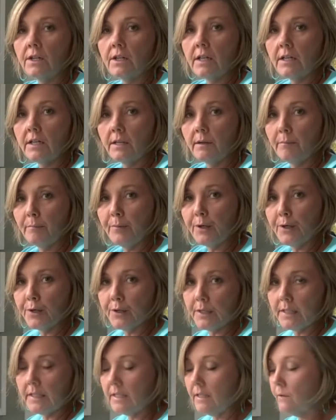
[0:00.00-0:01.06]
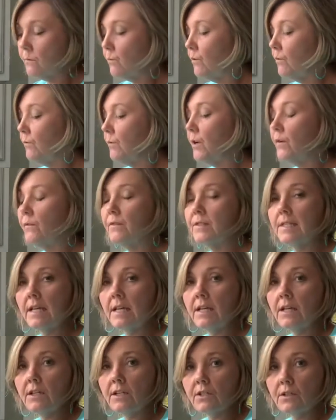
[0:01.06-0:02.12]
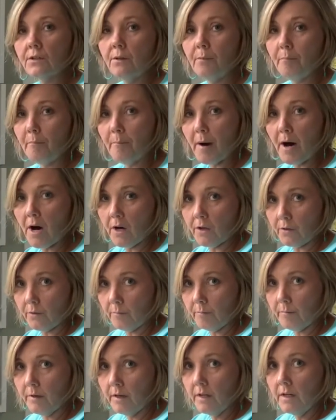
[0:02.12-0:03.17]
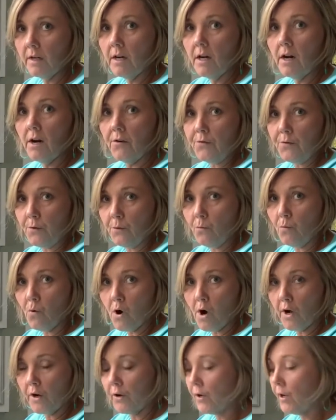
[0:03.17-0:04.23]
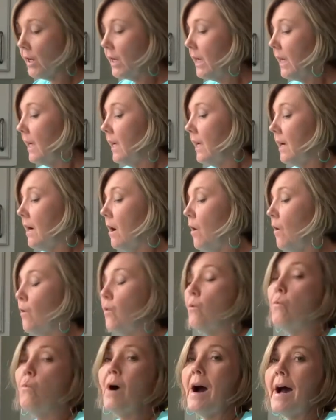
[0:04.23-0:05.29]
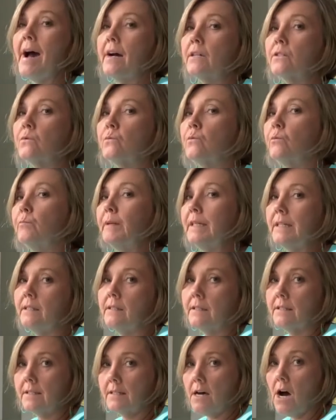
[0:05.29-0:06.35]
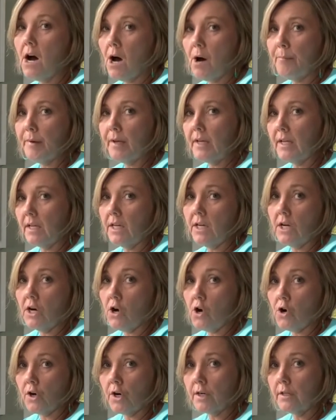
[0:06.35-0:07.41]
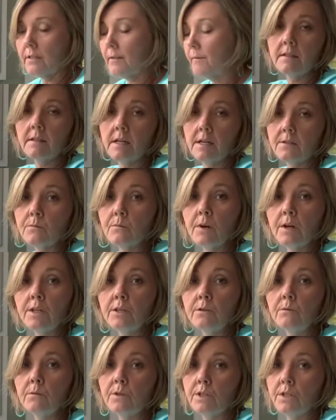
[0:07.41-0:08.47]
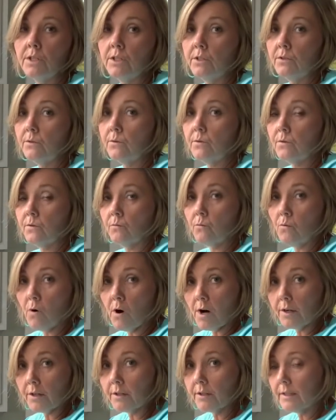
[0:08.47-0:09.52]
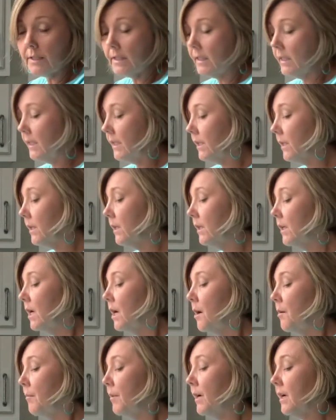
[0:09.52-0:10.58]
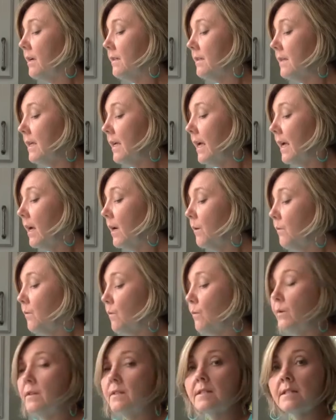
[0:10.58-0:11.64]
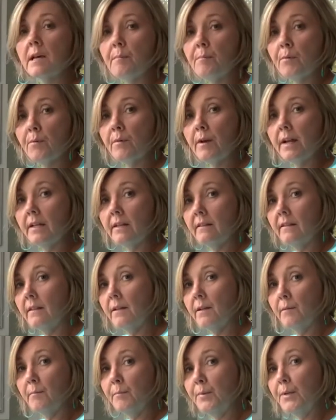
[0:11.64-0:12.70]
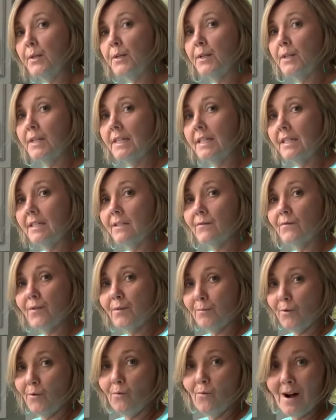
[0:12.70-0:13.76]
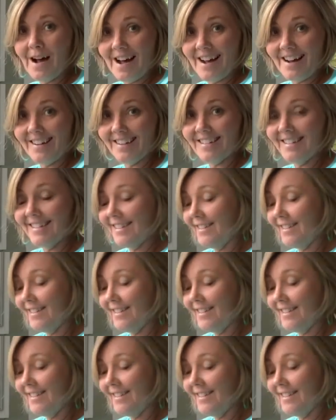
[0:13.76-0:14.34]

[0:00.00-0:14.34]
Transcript: and impurities will sink to the bottom of the water and all the wax will be at the top and get hard. That's why you want to use the water in here because it helps with separating the impurities from the wax.